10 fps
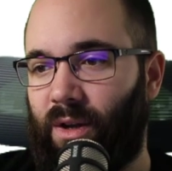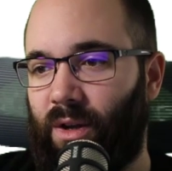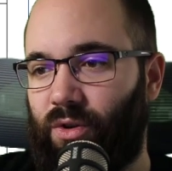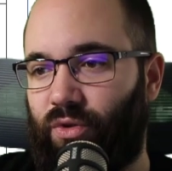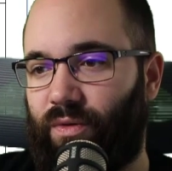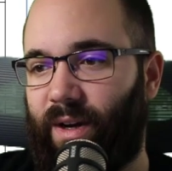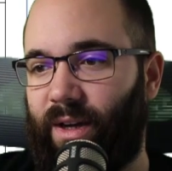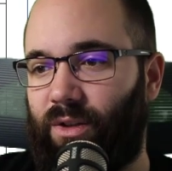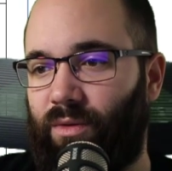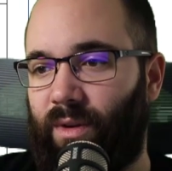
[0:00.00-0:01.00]
try
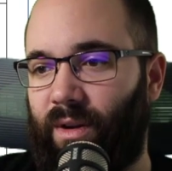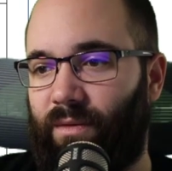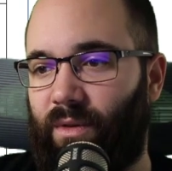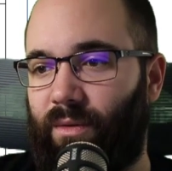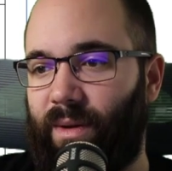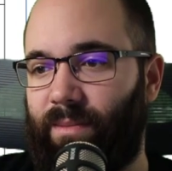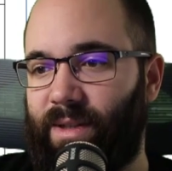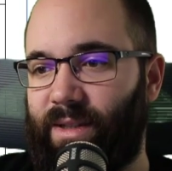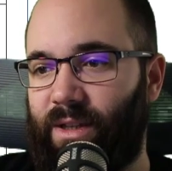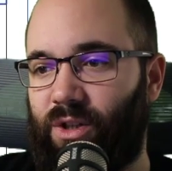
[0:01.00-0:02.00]
to kind of
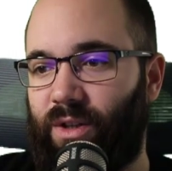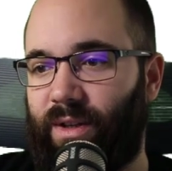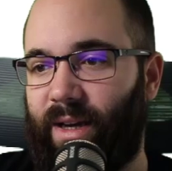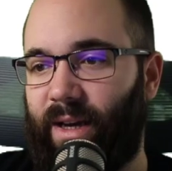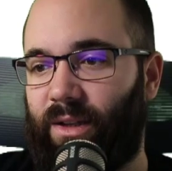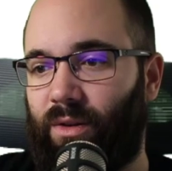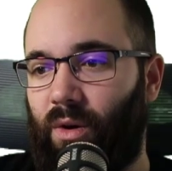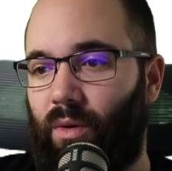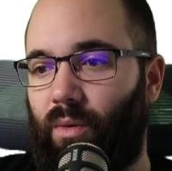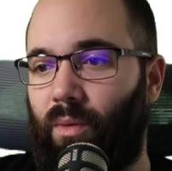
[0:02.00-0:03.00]
reposition that,
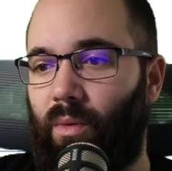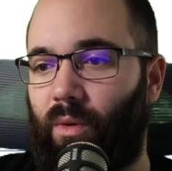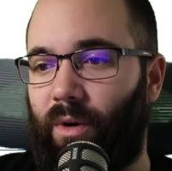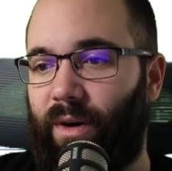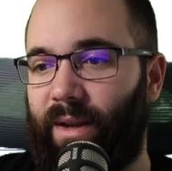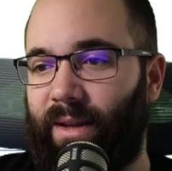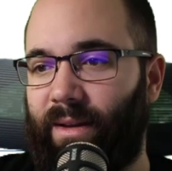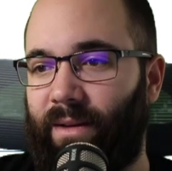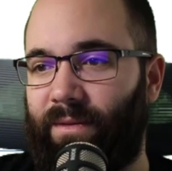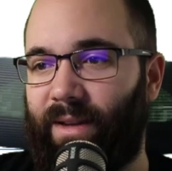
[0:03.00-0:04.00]
or
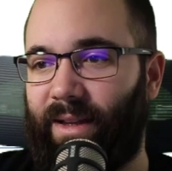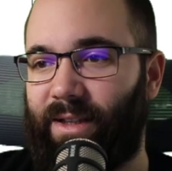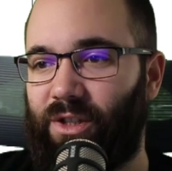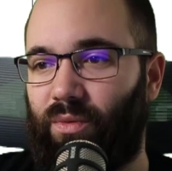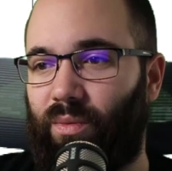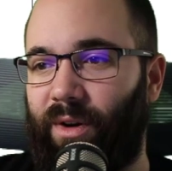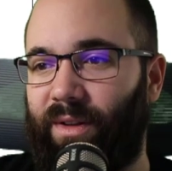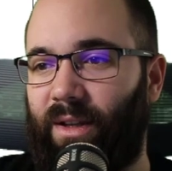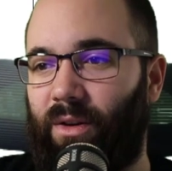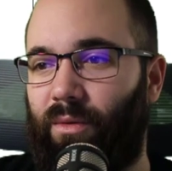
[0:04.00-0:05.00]
if that doesn't work,
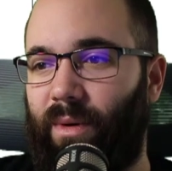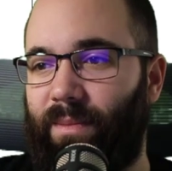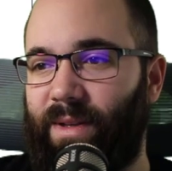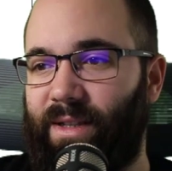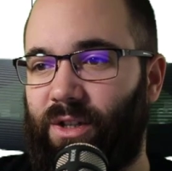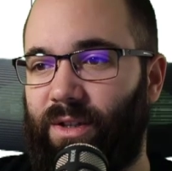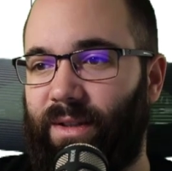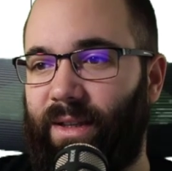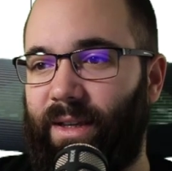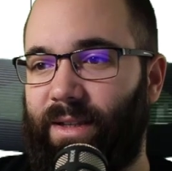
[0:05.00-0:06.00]
then
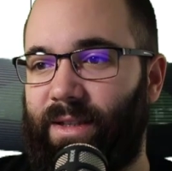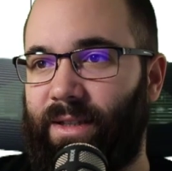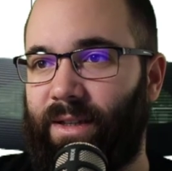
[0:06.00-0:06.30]
reposition these.